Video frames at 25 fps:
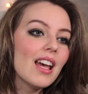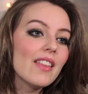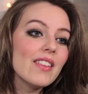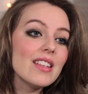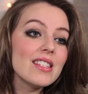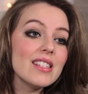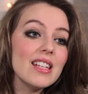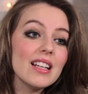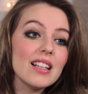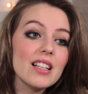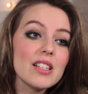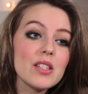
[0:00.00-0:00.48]

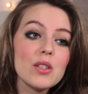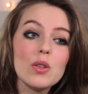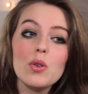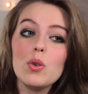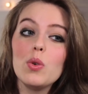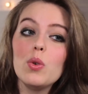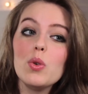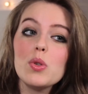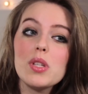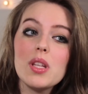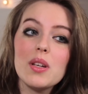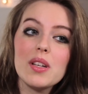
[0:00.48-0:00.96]
This necklace
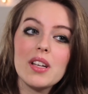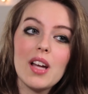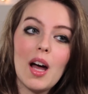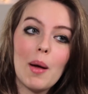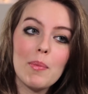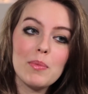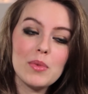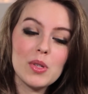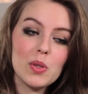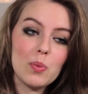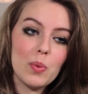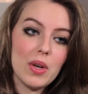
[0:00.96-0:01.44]
also
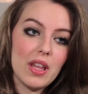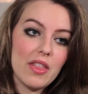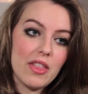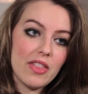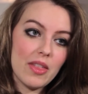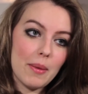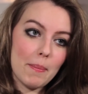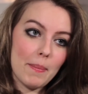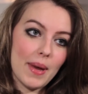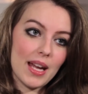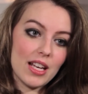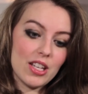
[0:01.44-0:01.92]
comes with
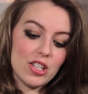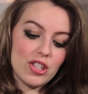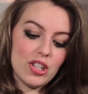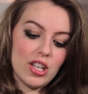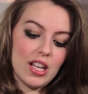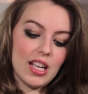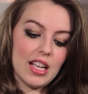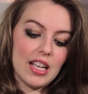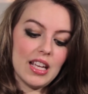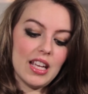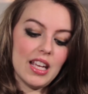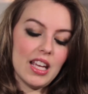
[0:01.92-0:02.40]

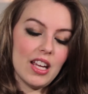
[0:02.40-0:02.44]
matching